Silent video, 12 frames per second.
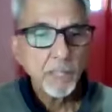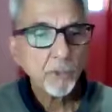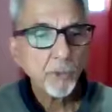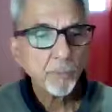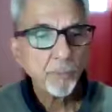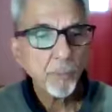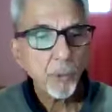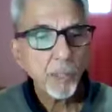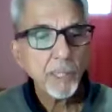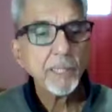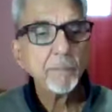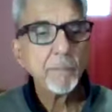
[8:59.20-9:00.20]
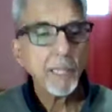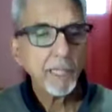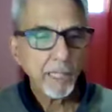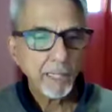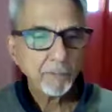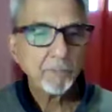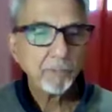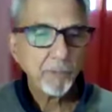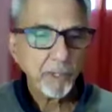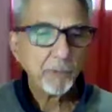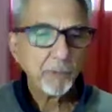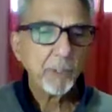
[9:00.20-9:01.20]
Therefore, he may have
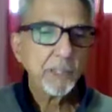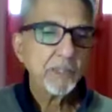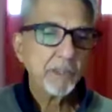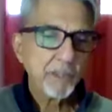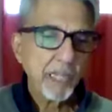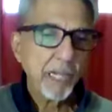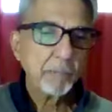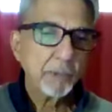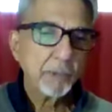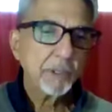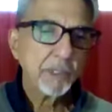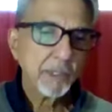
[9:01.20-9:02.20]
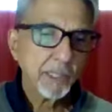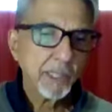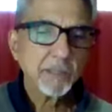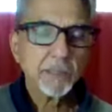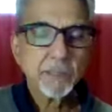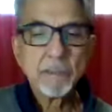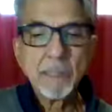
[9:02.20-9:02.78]
favorite disciples, yes,